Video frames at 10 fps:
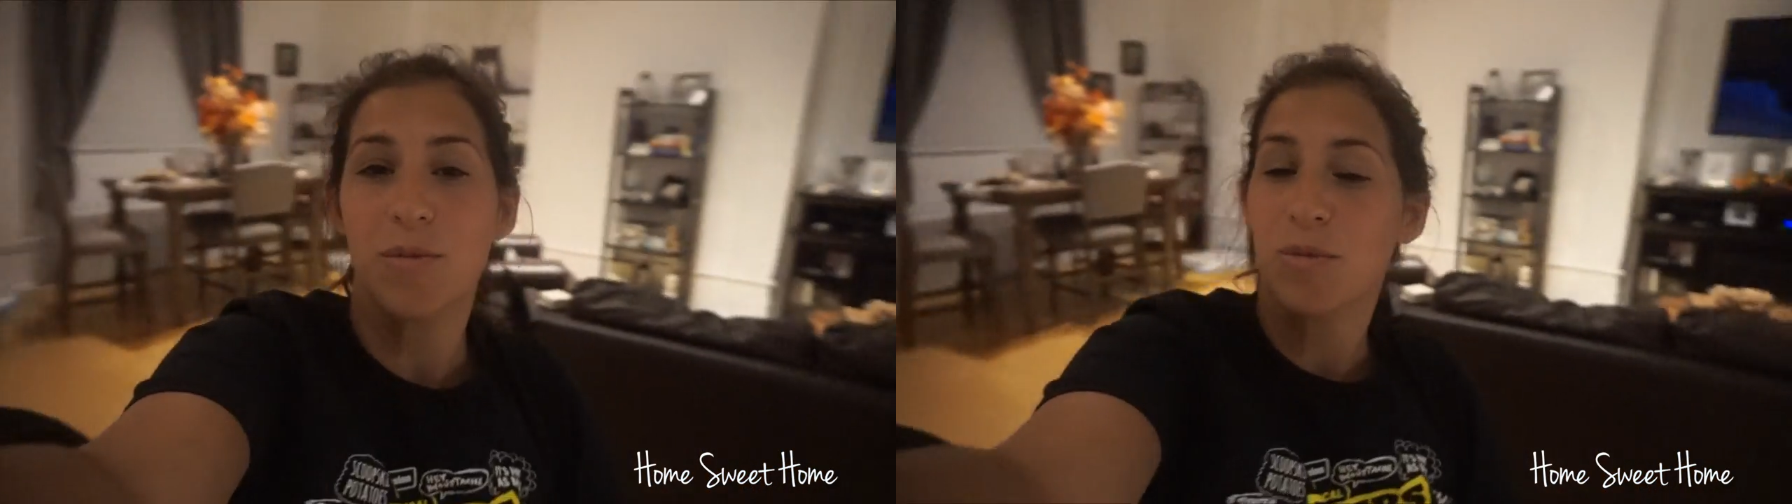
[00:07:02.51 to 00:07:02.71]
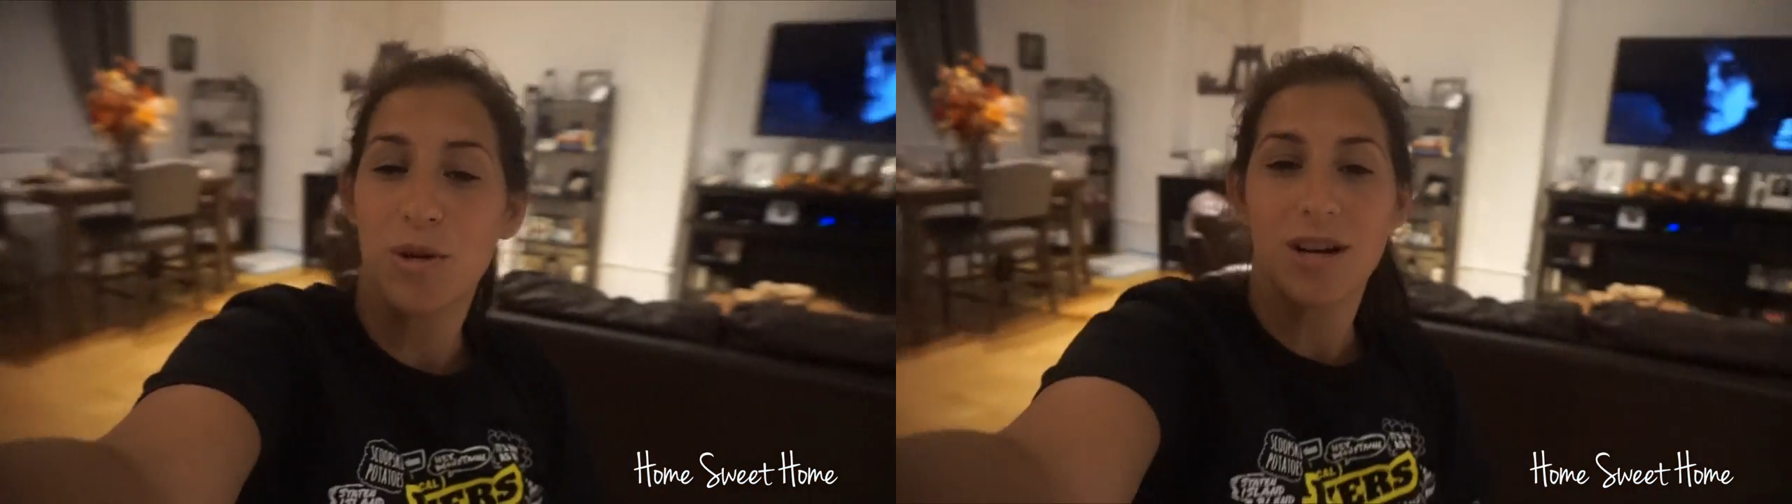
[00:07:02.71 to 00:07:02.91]

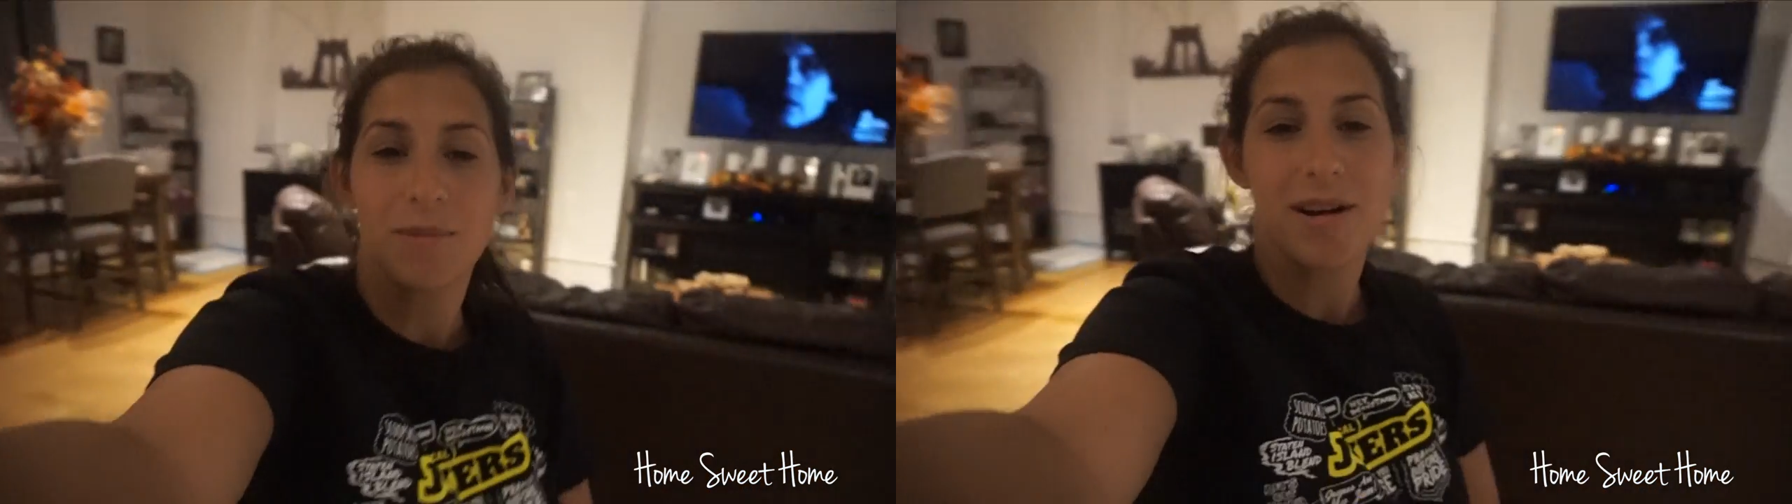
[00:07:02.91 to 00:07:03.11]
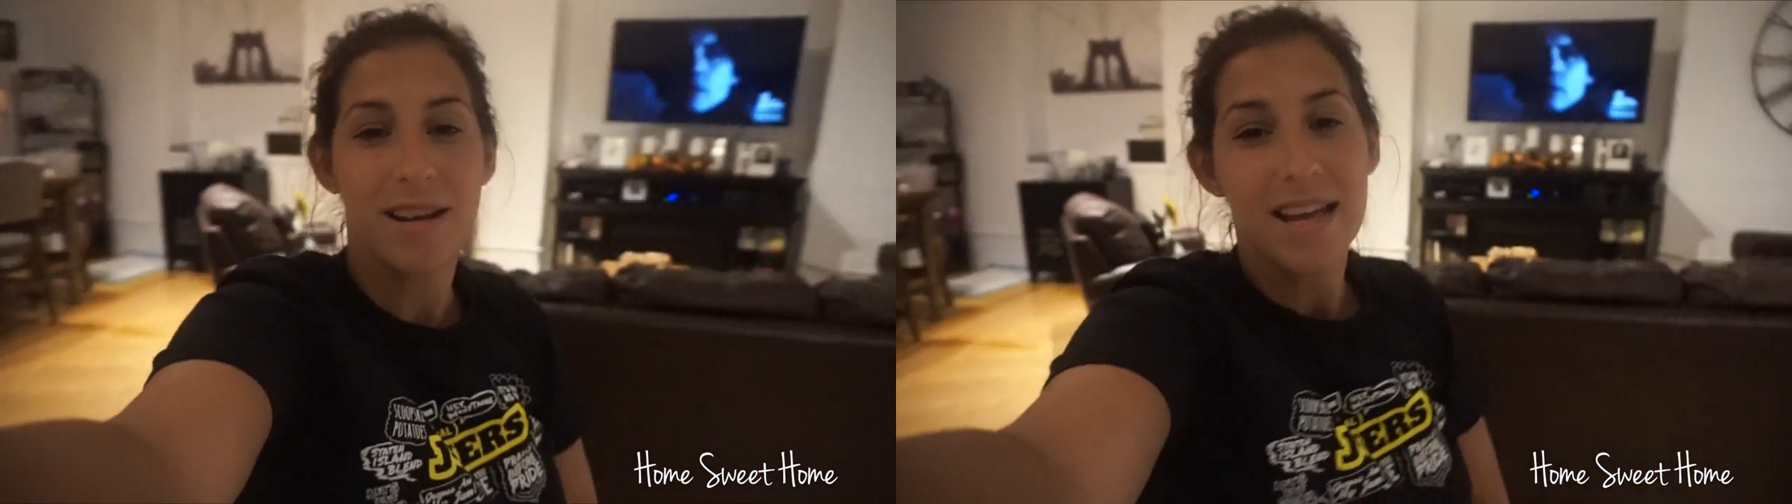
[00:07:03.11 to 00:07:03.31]
been worried
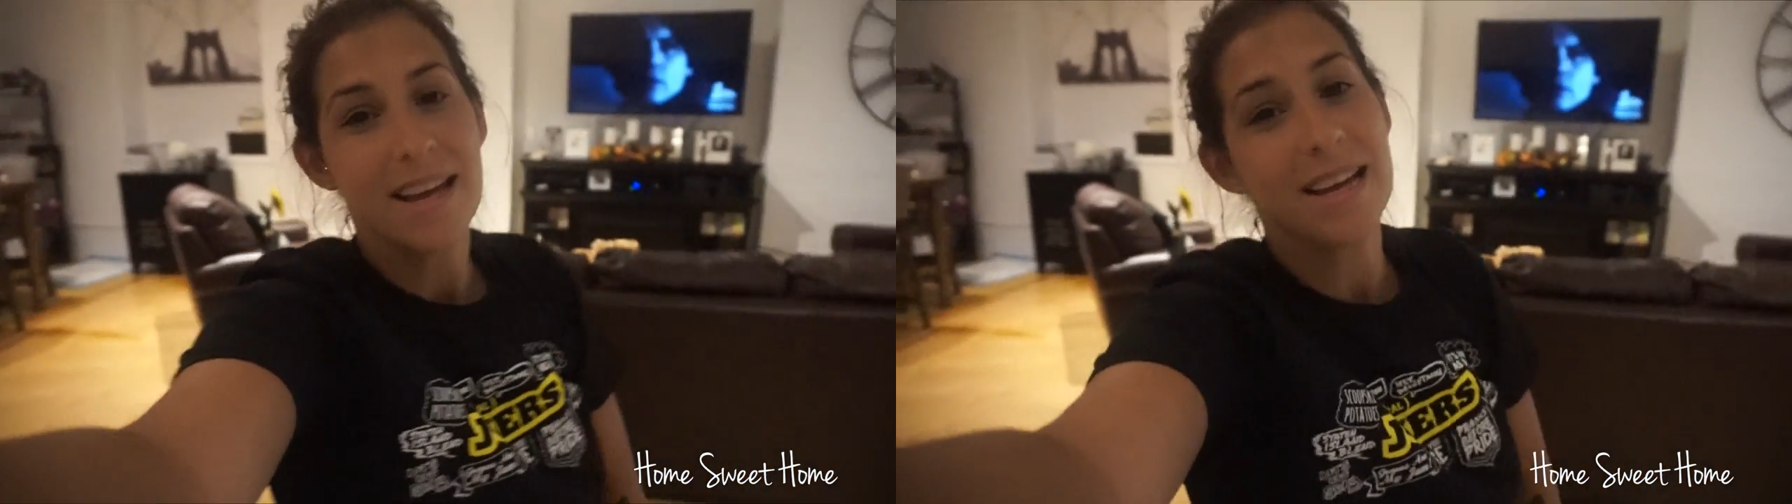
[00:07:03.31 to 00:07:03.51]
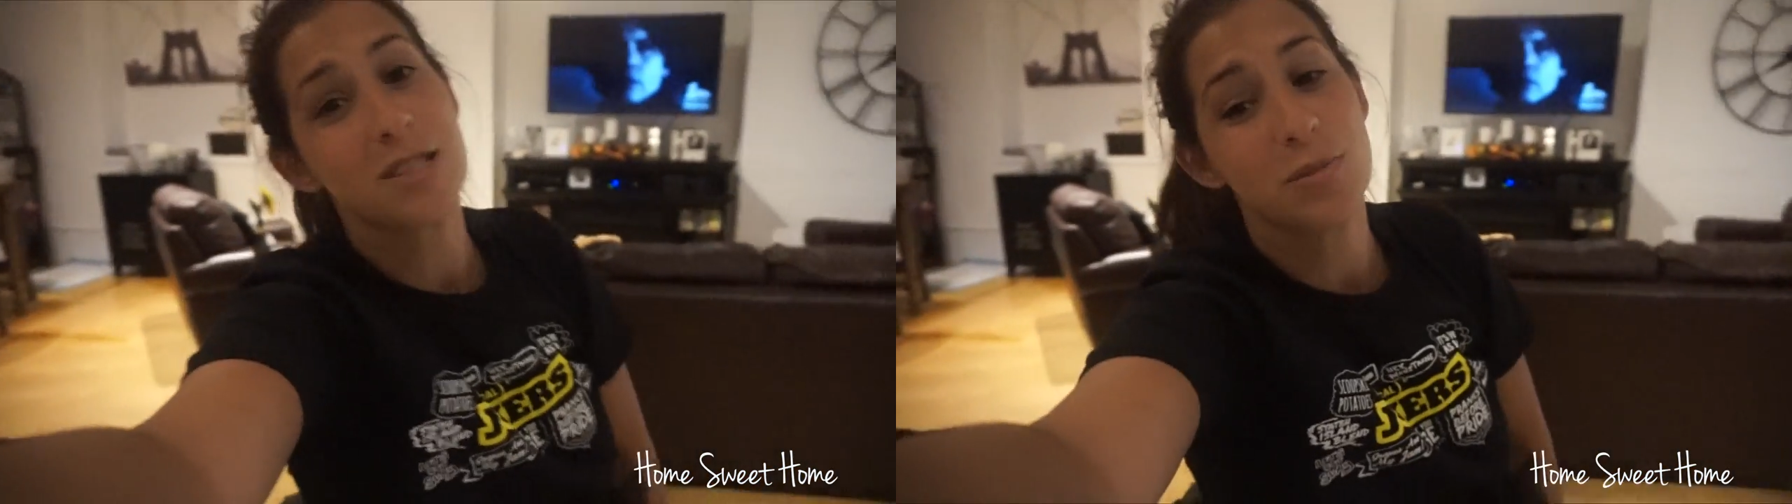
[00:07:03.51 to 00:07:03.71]
about
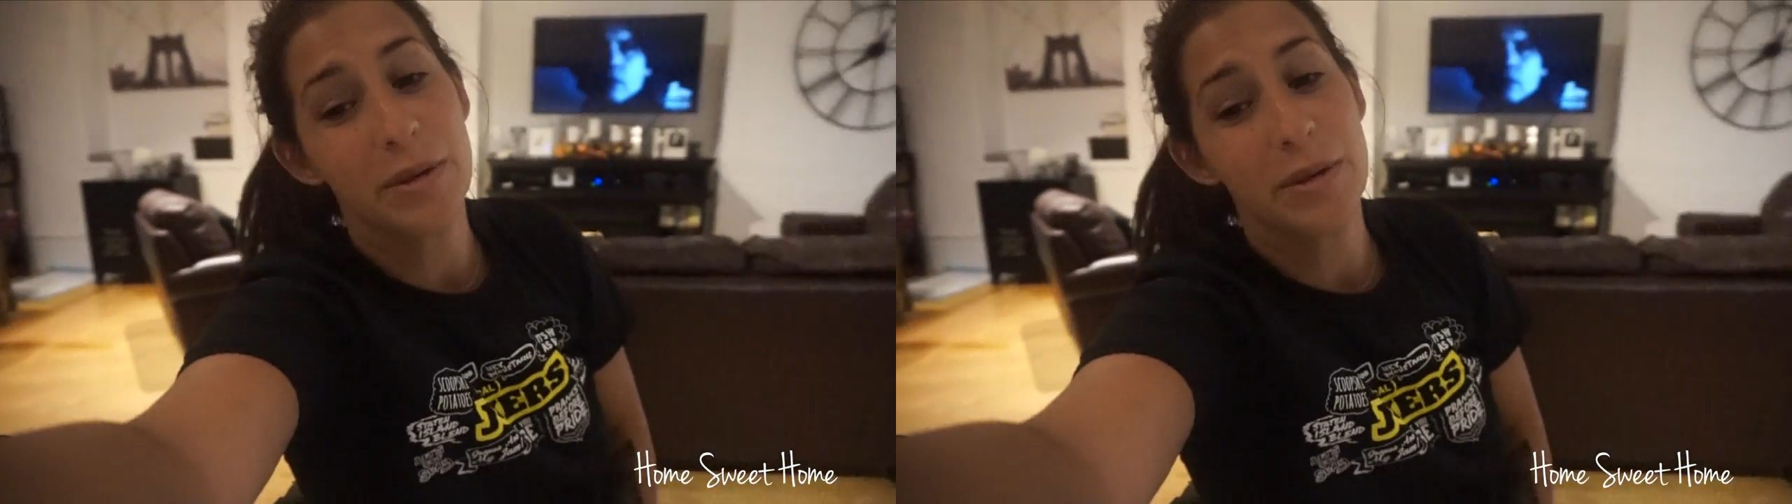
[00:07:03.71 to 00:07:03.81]
is